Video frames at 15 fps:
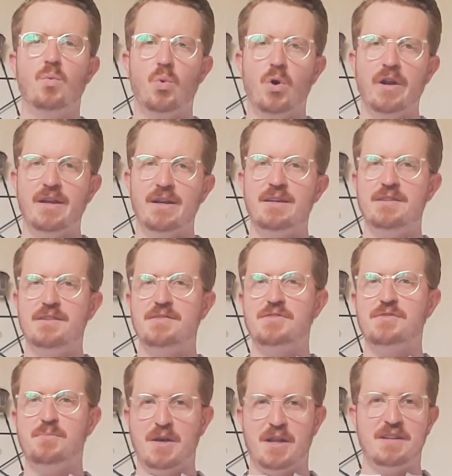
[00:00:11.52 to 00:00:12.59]
What
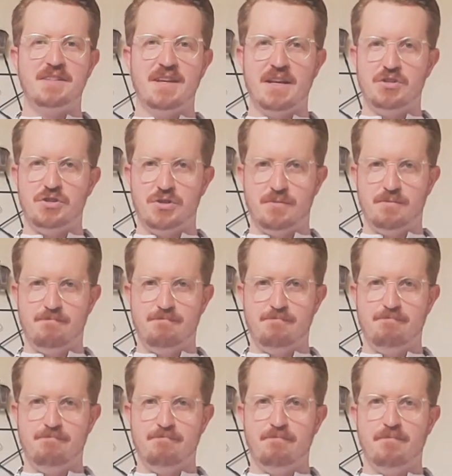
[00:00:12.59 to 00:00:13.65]
is meditation?
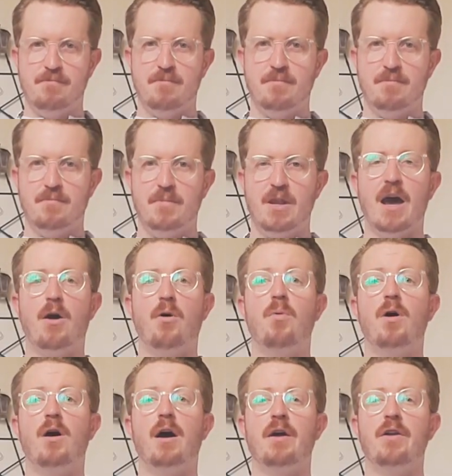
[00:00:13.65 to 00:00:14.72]
Now,
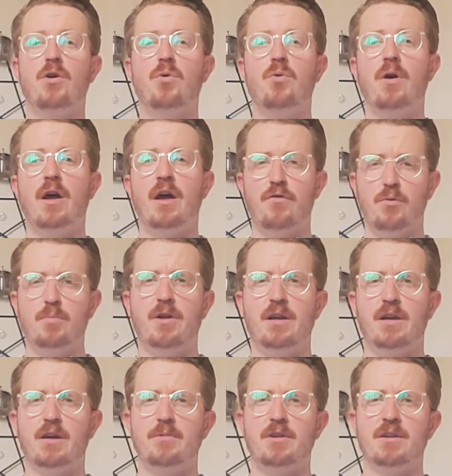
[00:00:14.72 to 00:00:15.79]
I know everybody
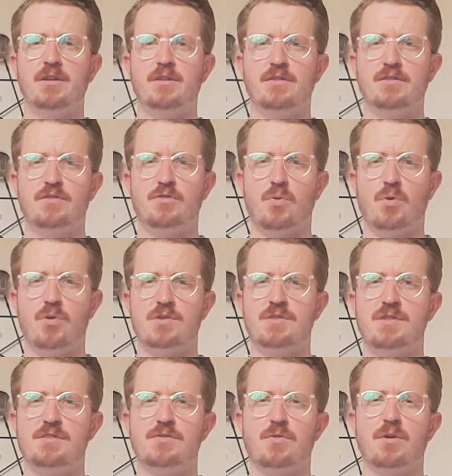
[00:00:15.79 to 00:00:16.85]
coming into this course
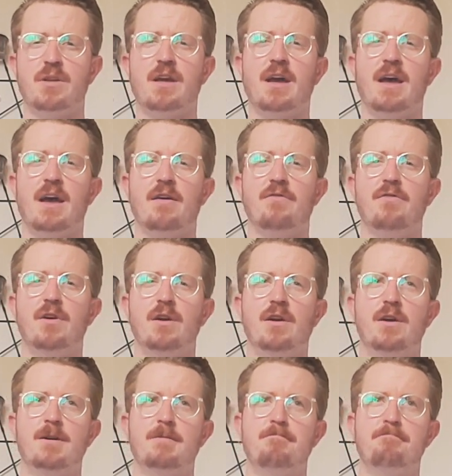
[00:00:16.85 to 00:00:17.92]
is going to have
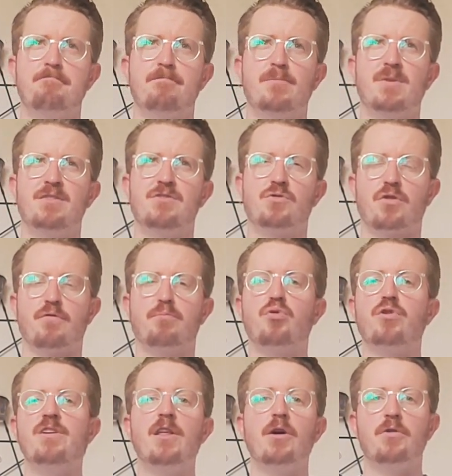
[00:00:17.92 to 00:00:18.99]
a sort of
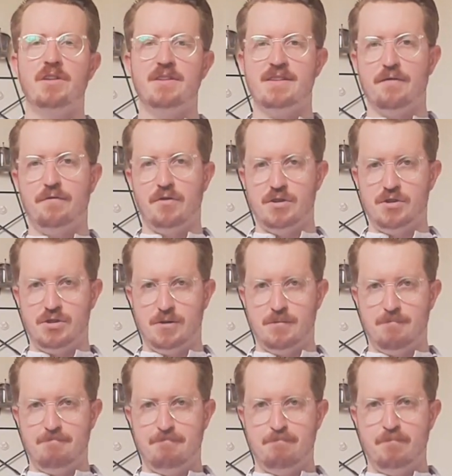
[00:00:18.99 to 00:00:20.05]
preloaded
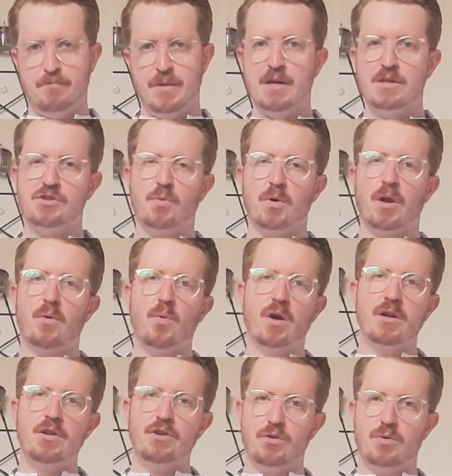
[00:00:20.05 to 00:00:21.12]
definition. So what I want
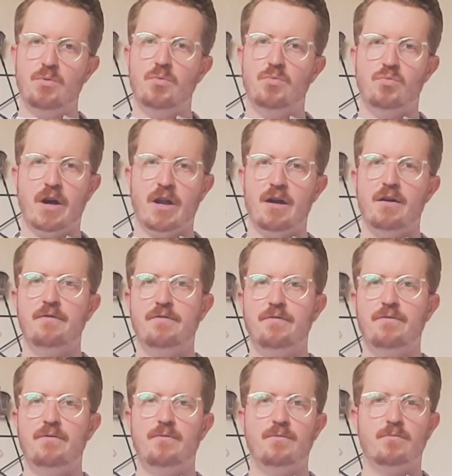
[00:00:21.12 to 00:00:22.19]
to do right
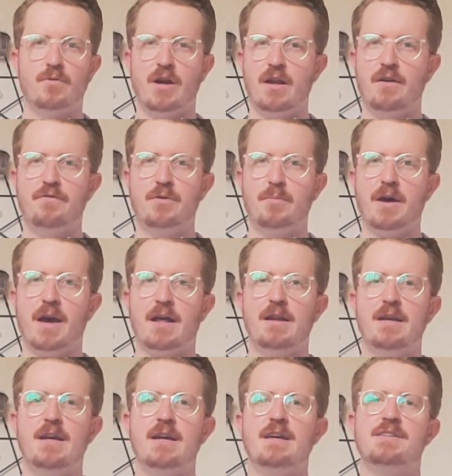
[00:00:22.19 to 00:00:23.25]
off the bat
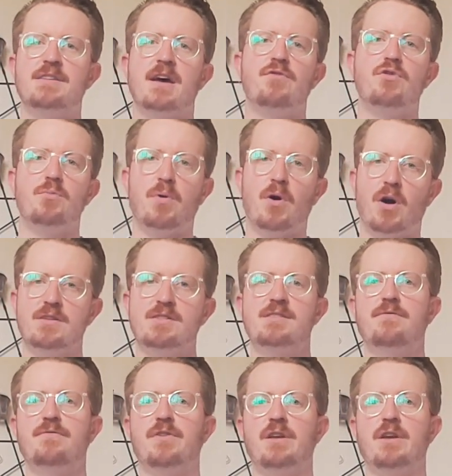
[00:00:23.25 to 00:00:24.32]
is have you pause the
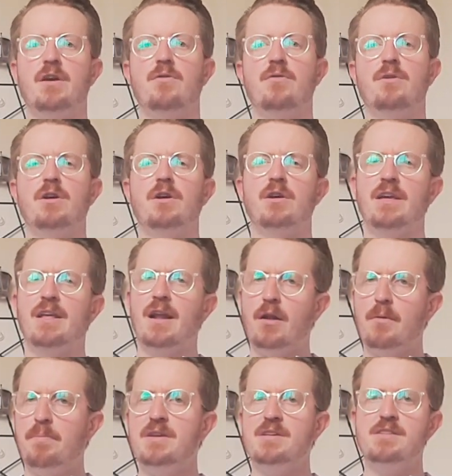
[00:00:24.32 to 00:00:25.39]
video, get out a
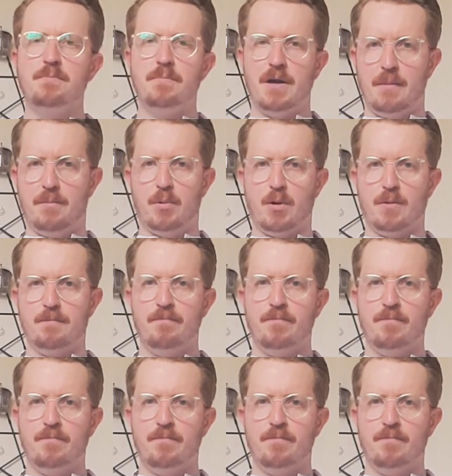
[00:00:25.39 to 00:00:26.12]
piece of paper,